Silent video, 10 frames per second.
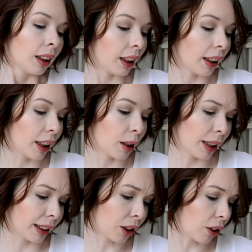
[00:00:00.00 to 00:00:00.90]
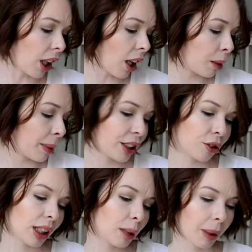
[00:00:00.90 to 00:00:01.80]
Uh, it's got Carnaby
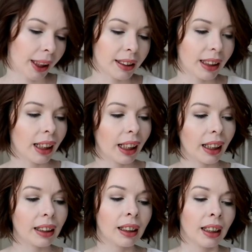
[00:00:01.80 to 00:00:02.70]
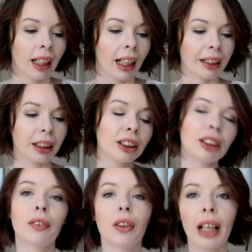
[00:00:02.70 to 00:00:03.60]
Street, Piccadilly. And I just
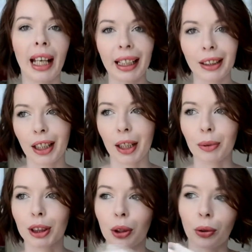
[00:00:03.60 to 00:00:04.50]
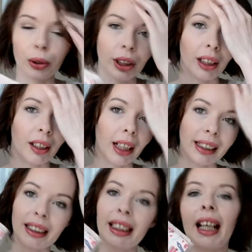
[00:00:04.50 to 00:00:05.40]
thought, A, that it was cool that I
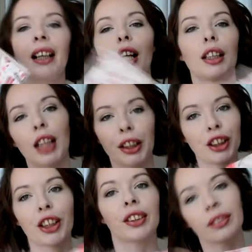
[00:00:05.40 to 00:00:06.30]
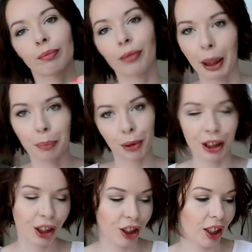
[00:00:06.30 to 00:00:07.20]
could get a London, like,
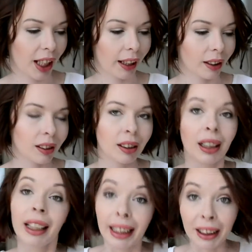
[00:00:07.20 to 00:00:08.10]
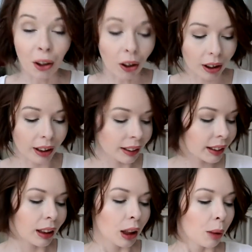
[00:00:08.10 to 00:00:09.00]
British thing in Holland.
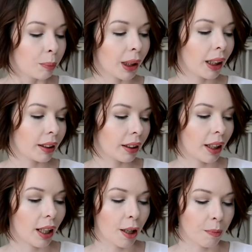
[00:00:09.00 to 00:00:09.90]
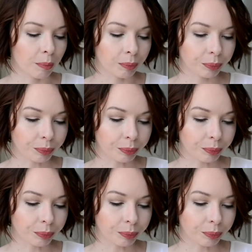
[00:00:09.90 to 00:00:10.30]
But um,